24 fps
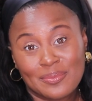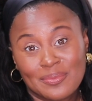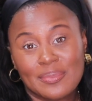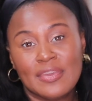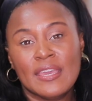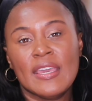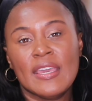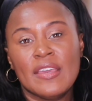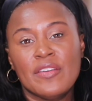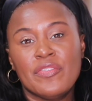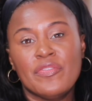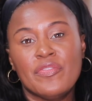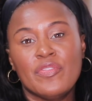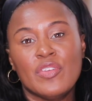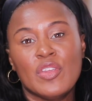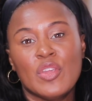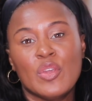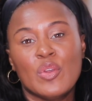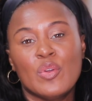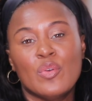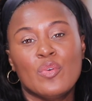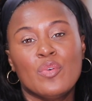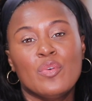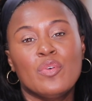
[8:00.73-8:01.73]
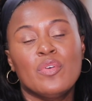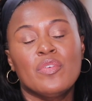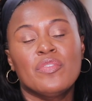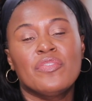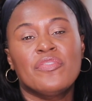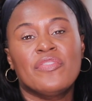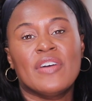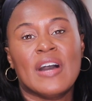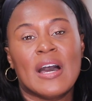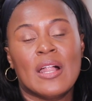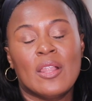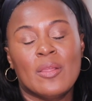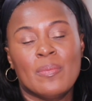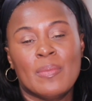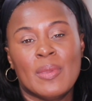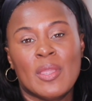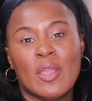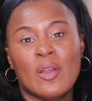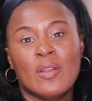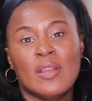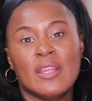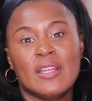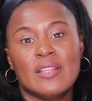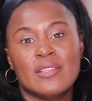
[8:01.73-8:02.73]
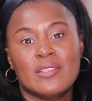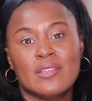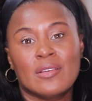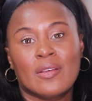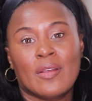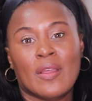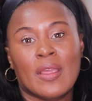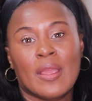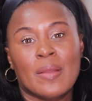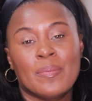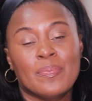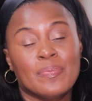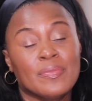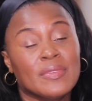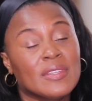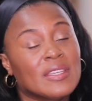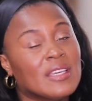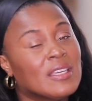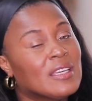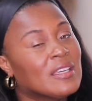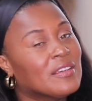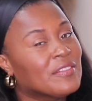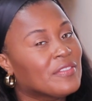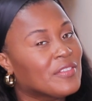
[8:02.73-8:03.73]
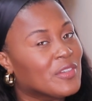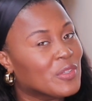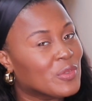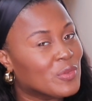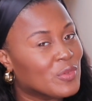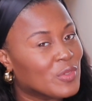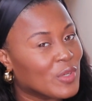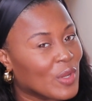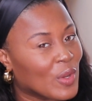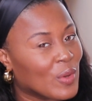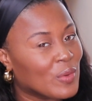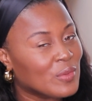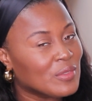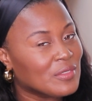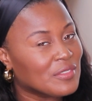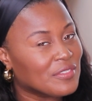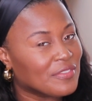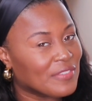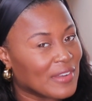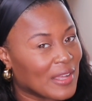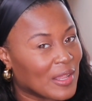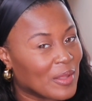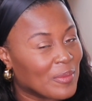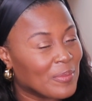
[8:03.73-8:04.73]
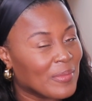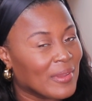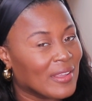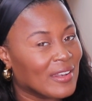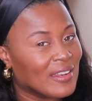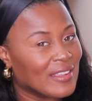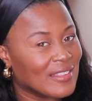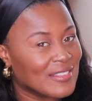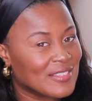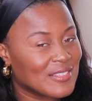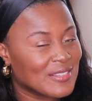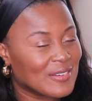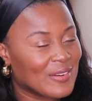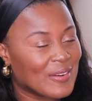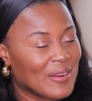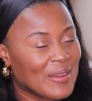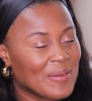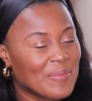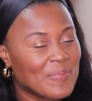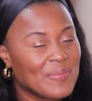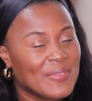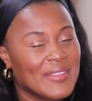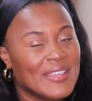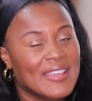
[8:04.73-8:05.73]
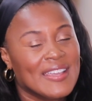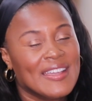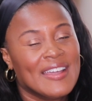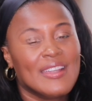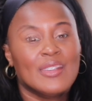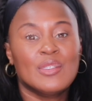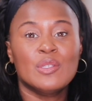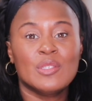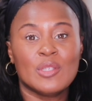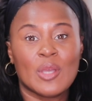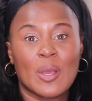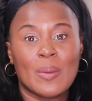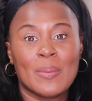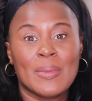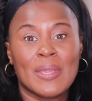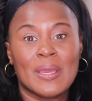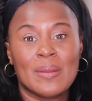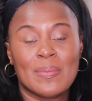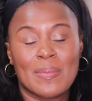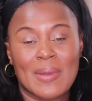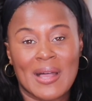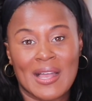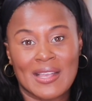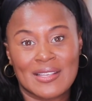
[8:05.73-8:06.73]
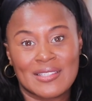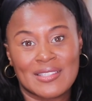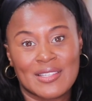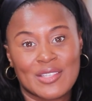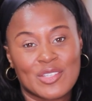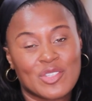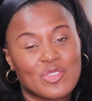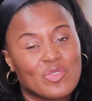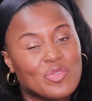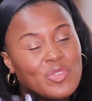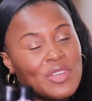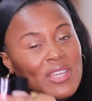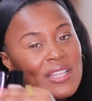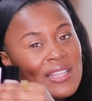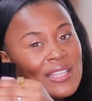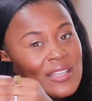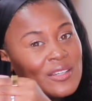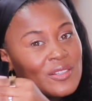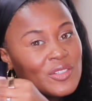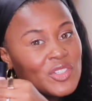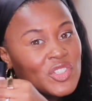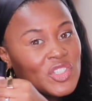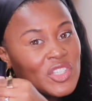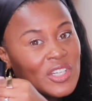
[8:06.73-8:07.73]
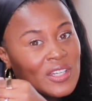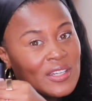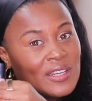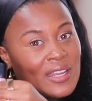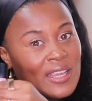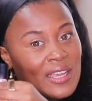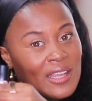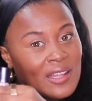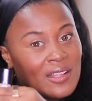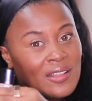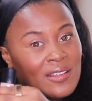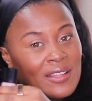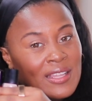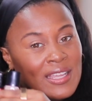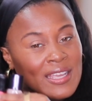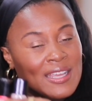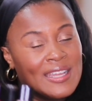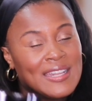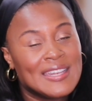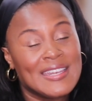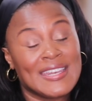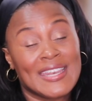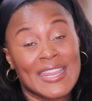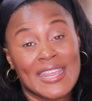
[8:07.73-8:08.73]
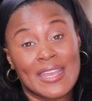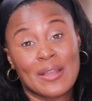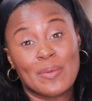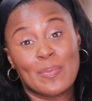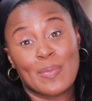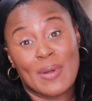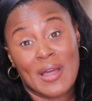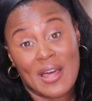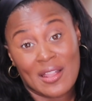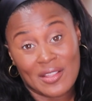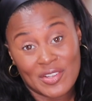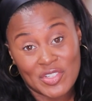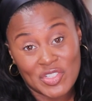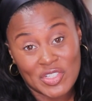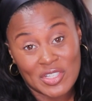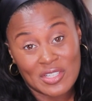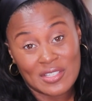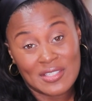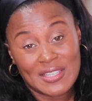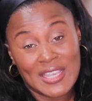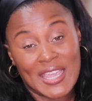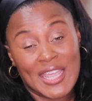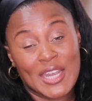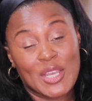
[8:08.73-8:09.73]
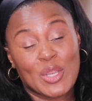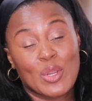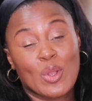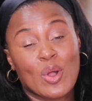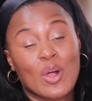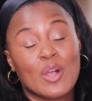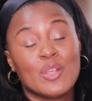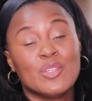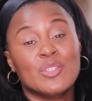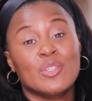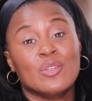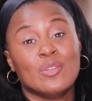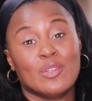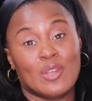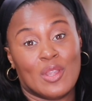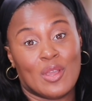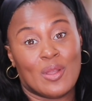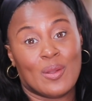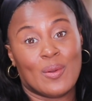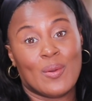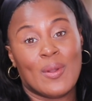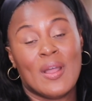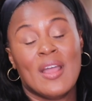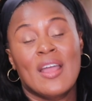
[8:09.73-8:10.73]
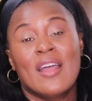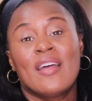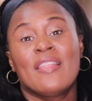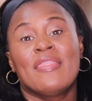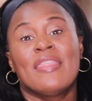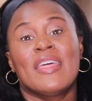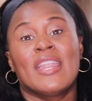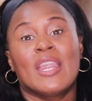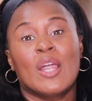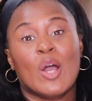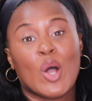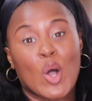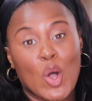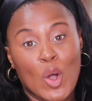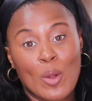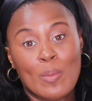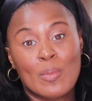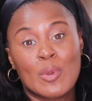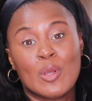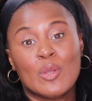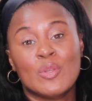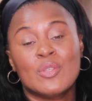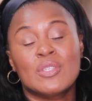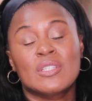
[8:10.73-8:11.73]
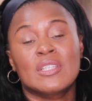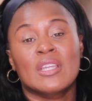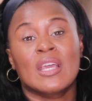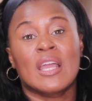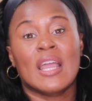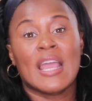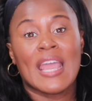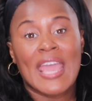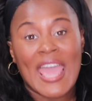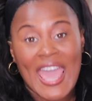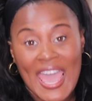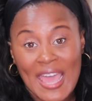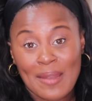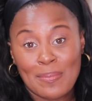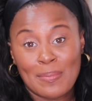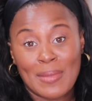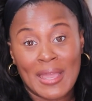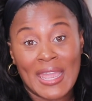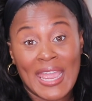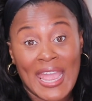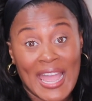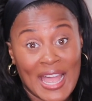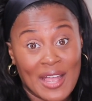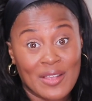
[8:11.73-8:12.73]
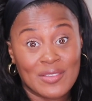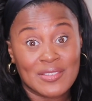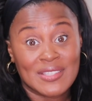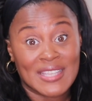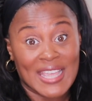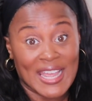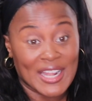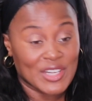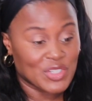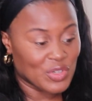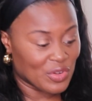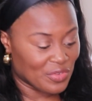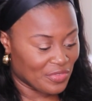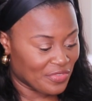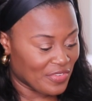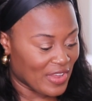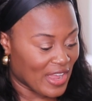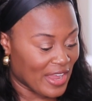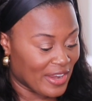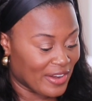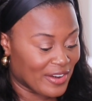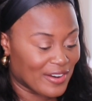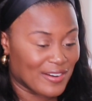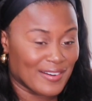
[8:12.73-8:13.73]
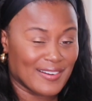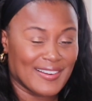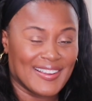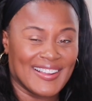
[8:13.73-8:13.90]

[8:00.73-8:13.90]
If you follow me on Instagram, if you don't follow me on Instagram, you saw me unbox these 3 little Chanel nail polishes, and you also know that I almost had my house catch on fire.